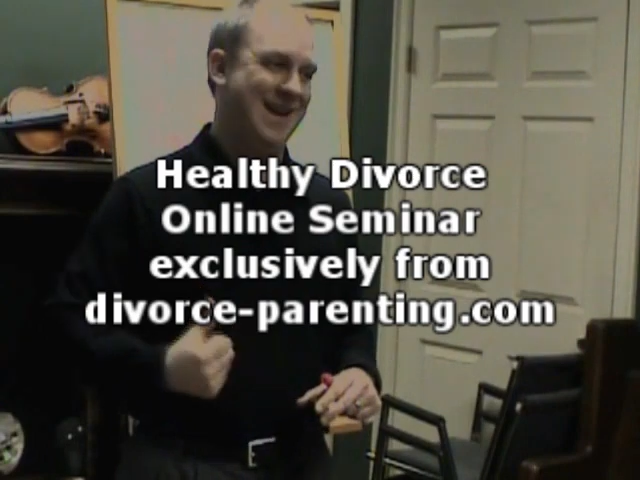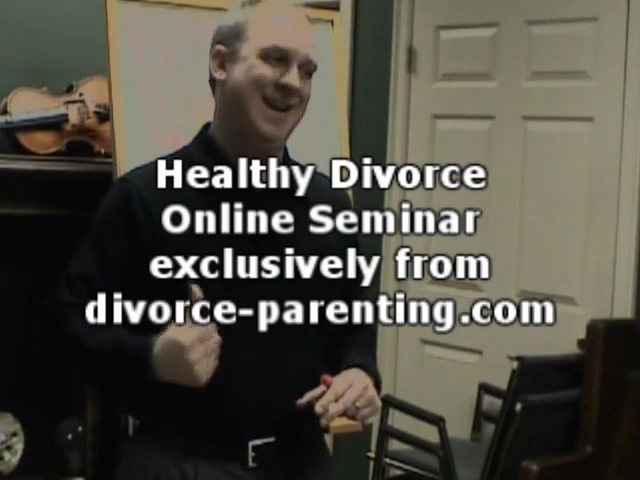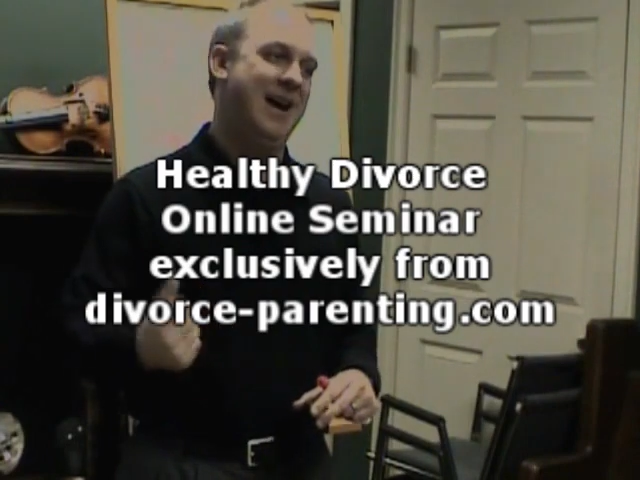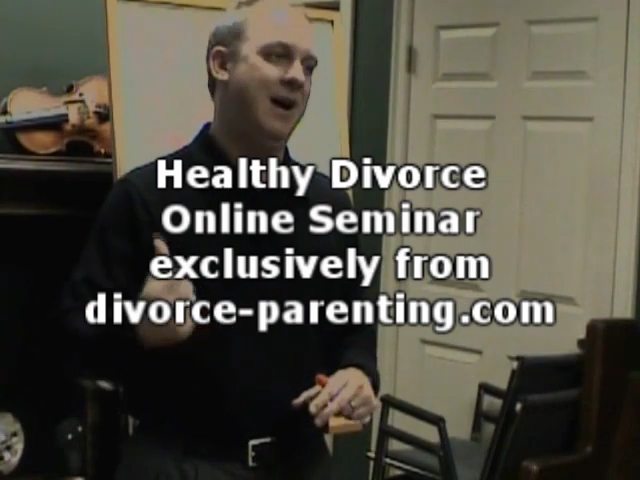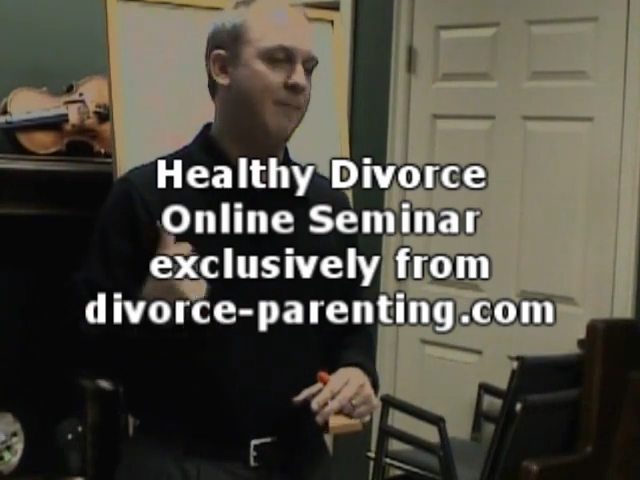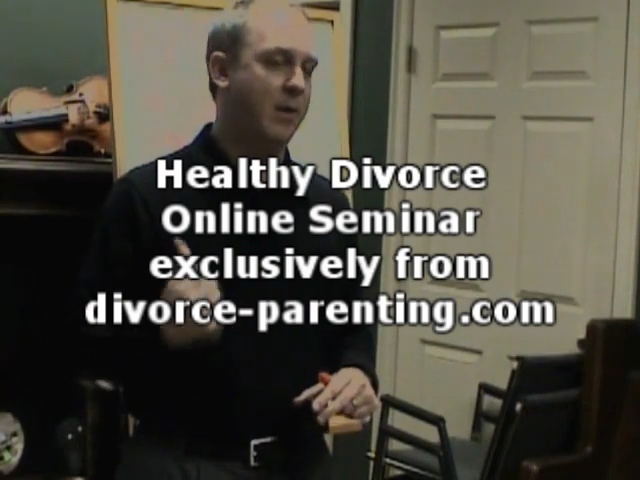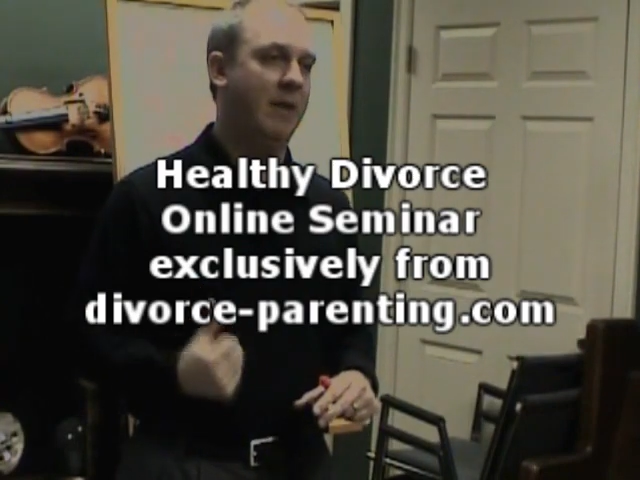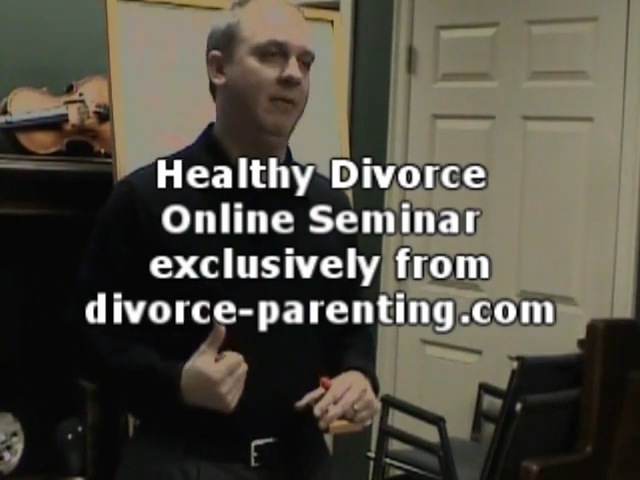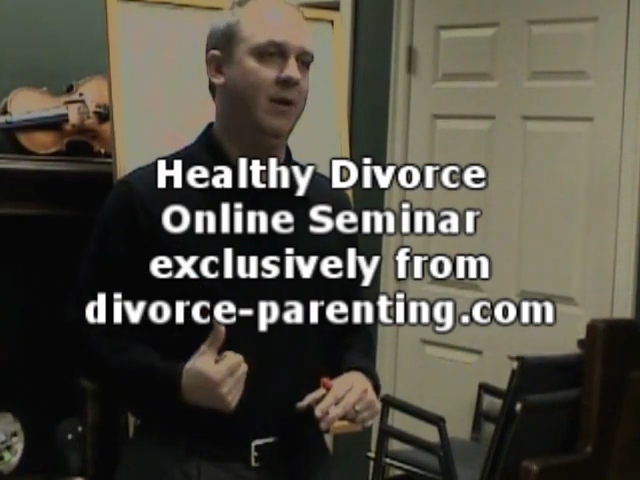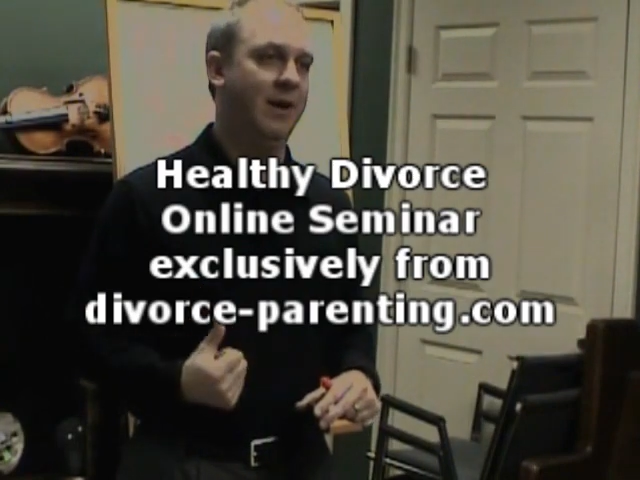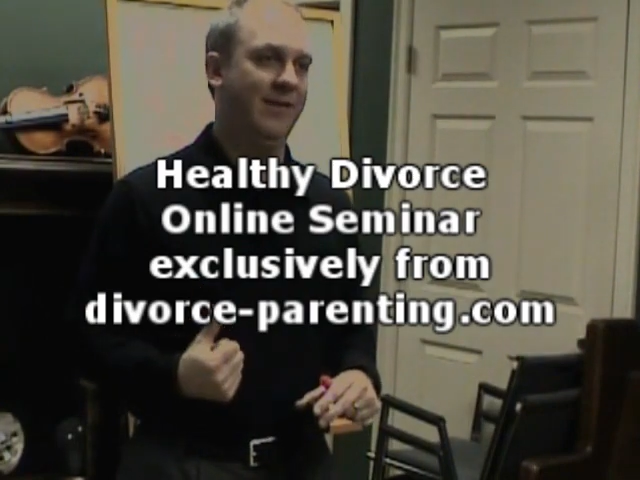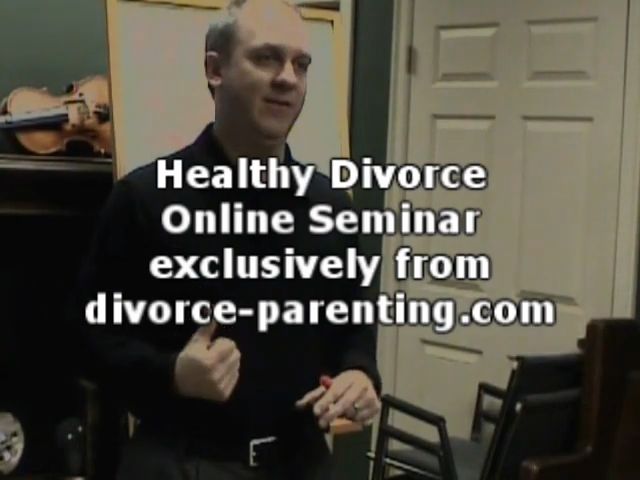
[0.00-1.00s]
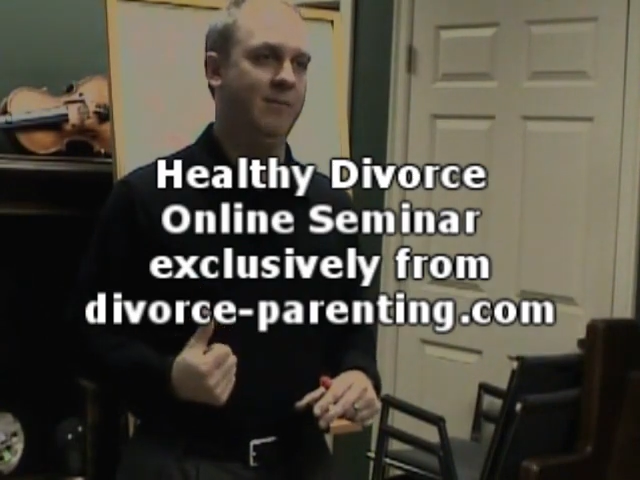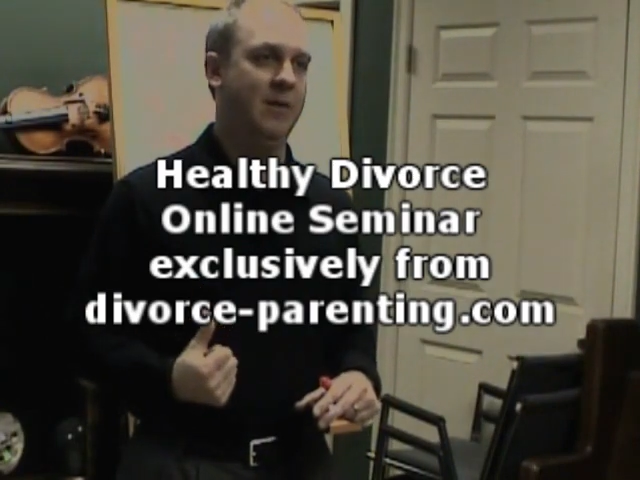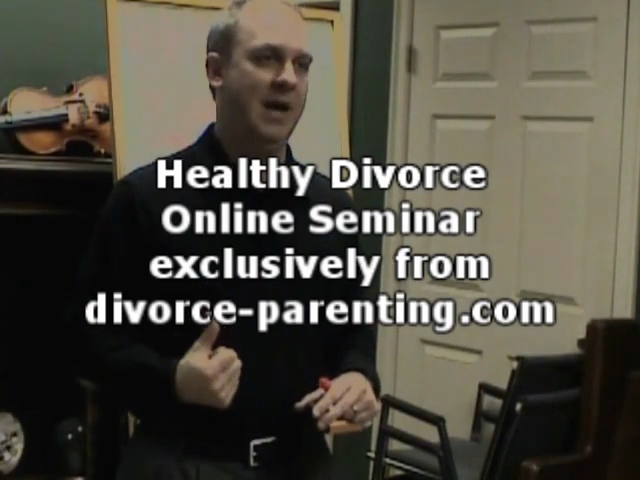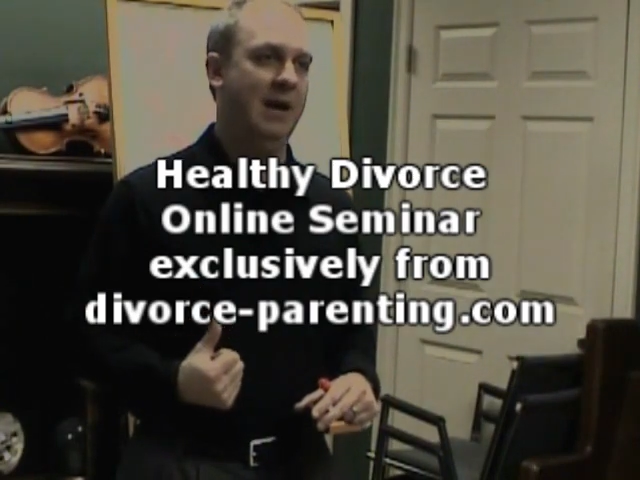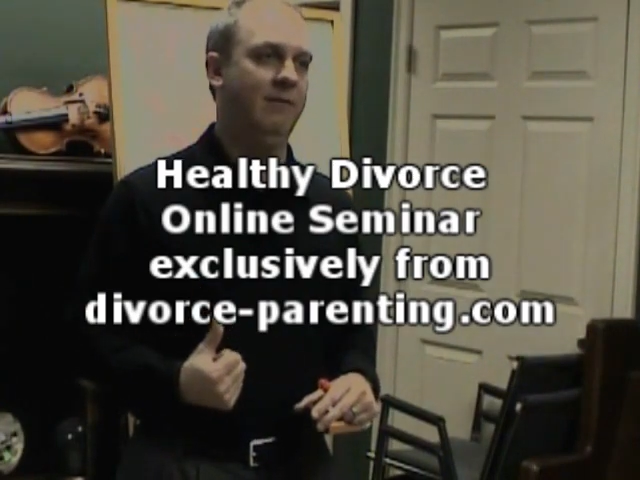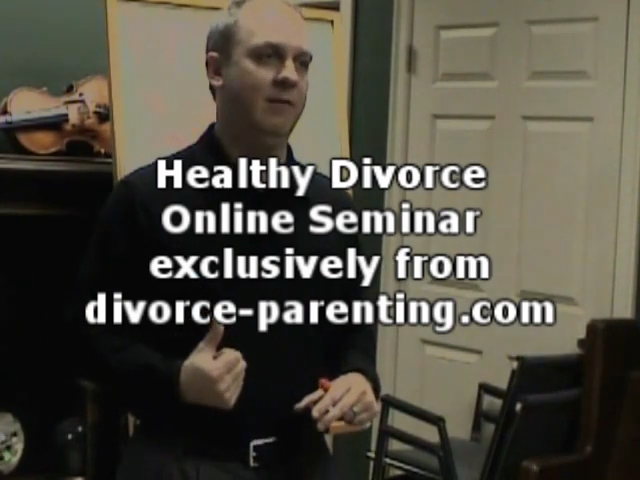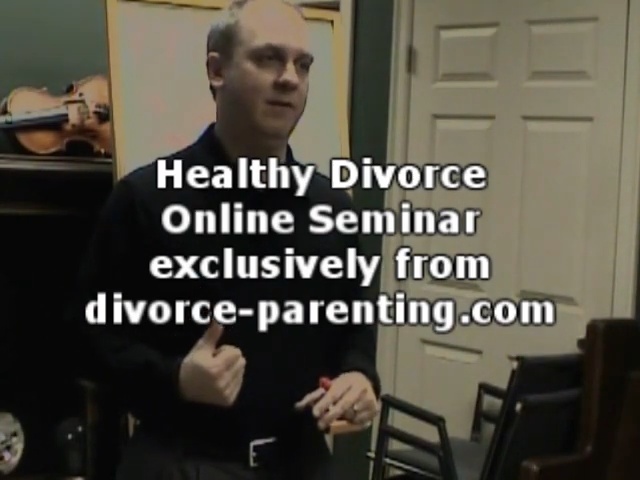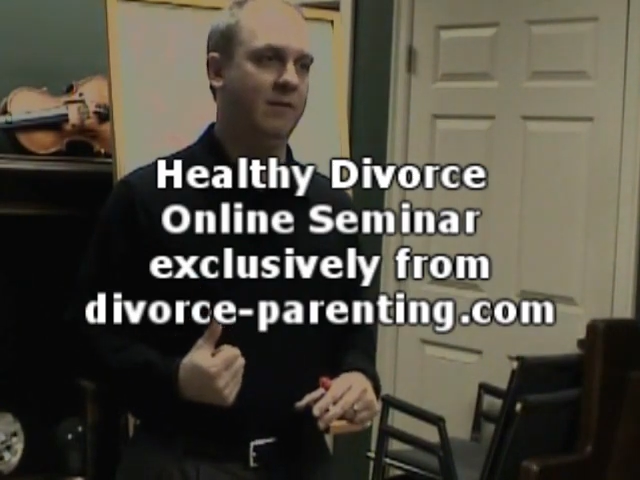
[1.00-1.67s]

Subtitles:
and I'm probably going to have some behavior